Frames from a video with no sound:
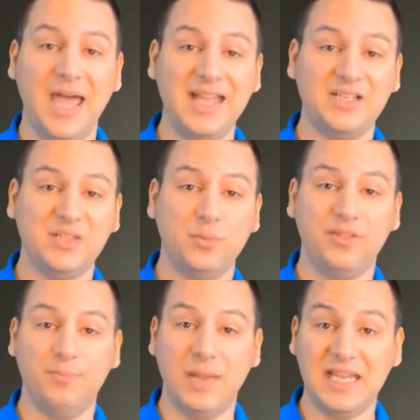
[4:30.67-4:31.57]
Pages
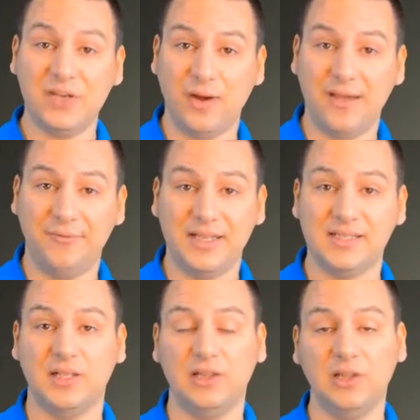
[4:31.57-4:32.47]
with many
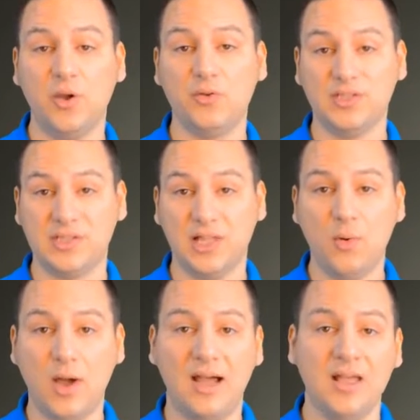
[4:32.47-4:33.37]
graphics load
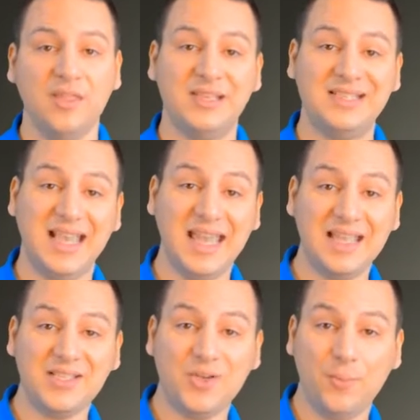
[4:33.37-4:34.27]
slower. This
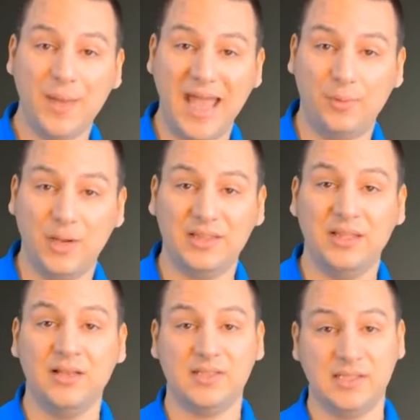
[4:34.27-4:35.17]
eats your bandwidth,
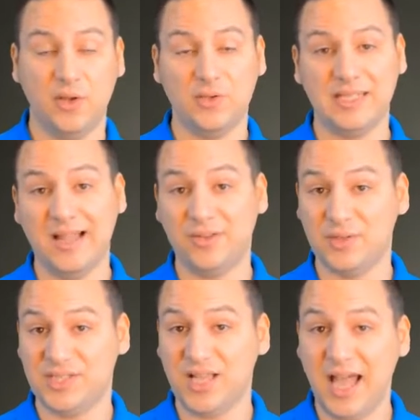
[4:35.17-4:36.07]
slows down
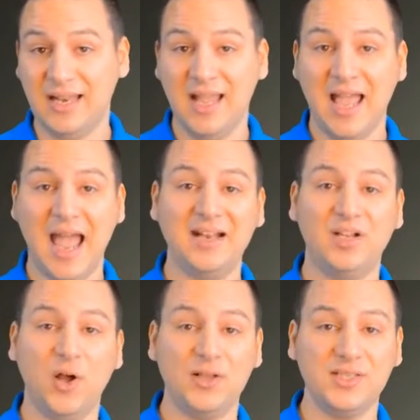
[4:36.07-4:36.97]
your site, and
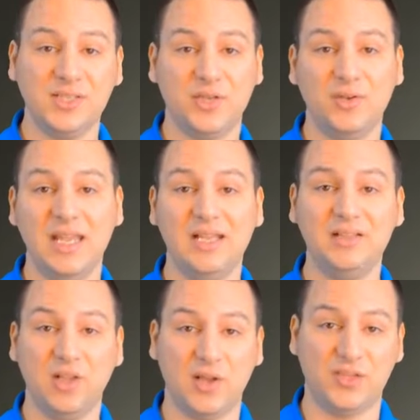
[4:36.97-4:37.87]
costs you
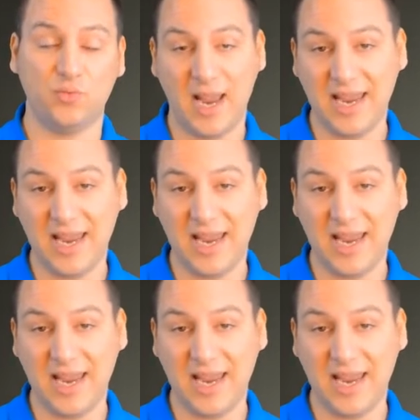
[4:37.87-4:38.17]
in lost